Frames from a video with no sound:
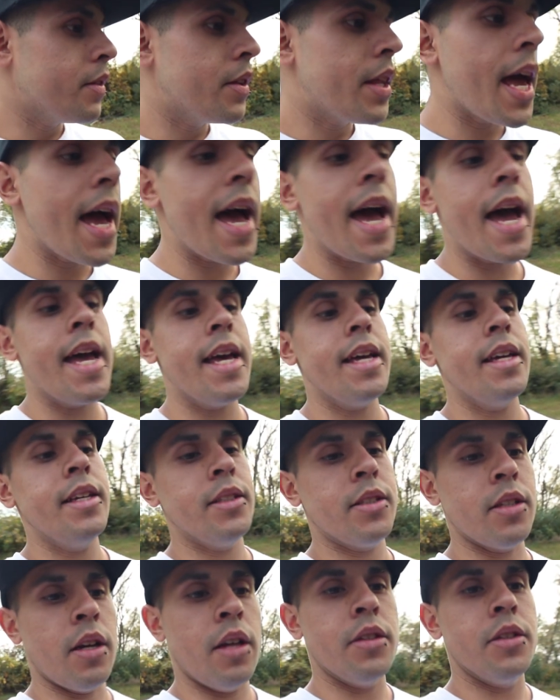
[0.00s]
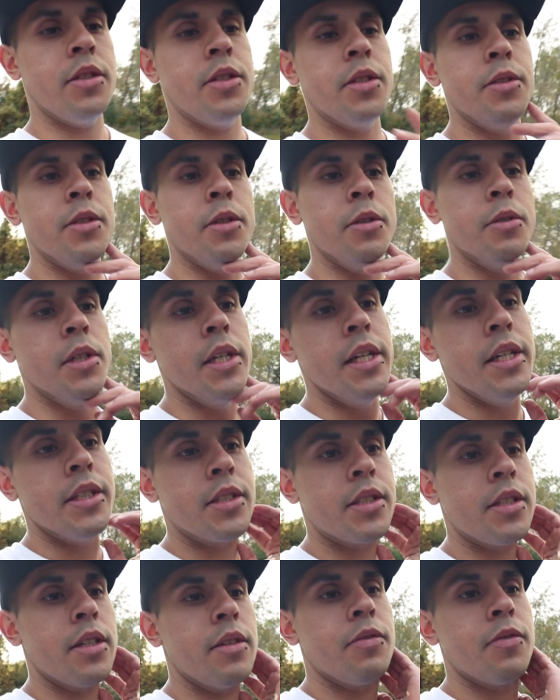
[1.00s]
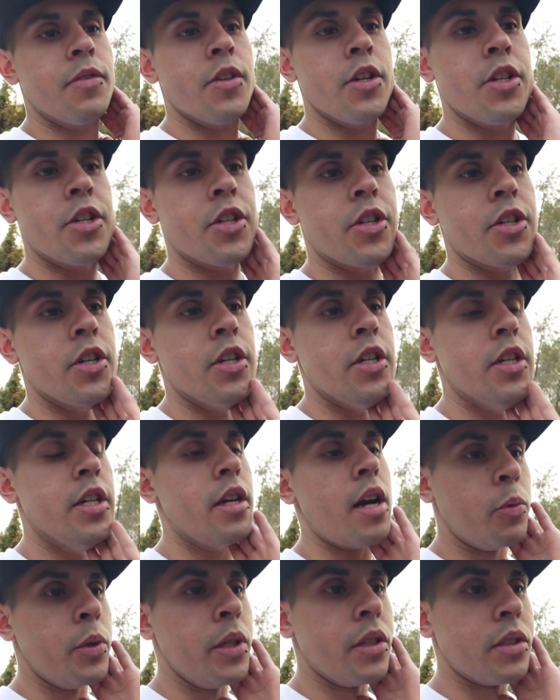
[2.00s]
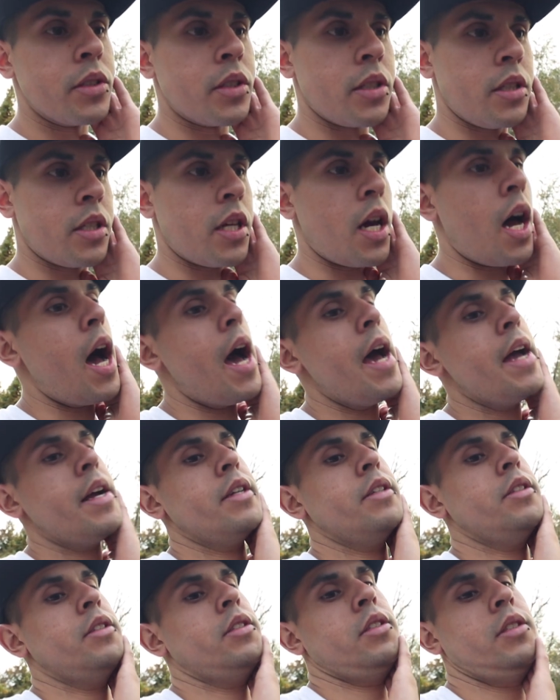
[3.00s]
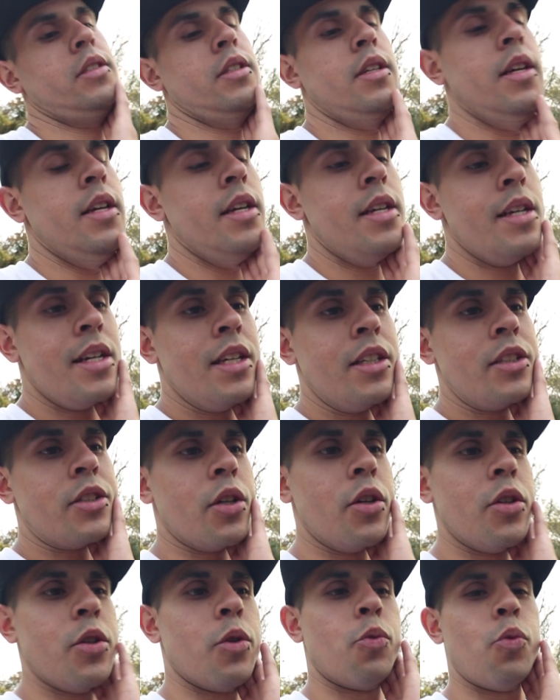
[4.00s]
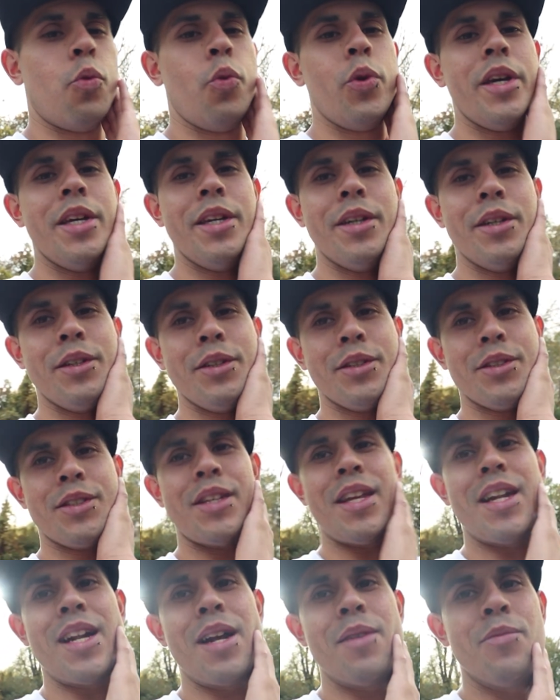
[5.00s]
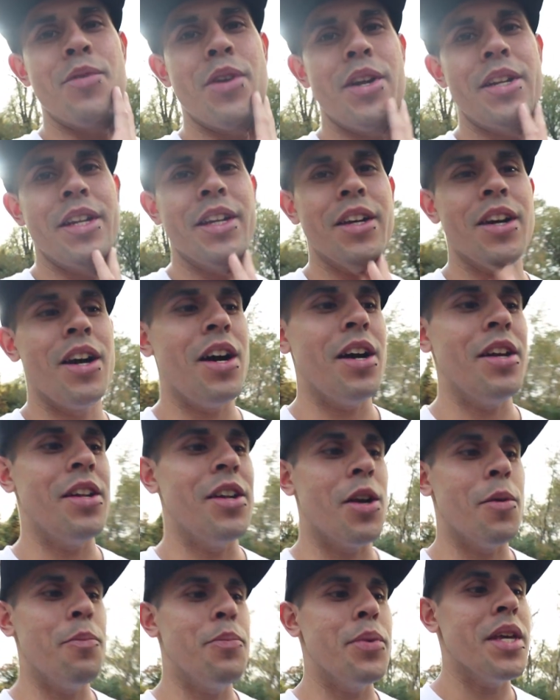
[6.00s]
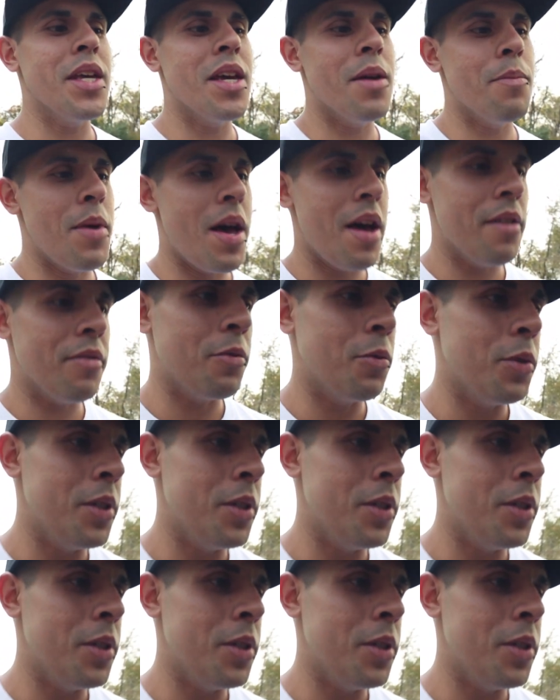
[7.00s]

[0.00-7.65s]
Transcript: that is on the to-do list for sure. Wheels and tires. So the wheels that I'm running on are BMF